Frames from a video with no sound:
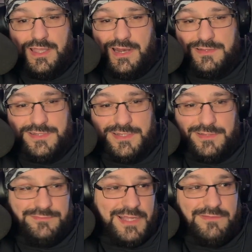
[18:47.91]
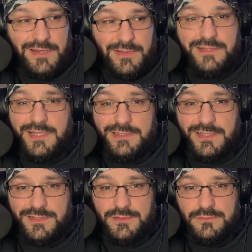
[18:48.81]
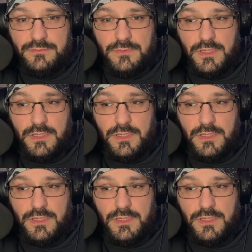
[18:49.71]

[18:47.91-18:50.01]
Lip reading: And I was just like, all right, I'll take this.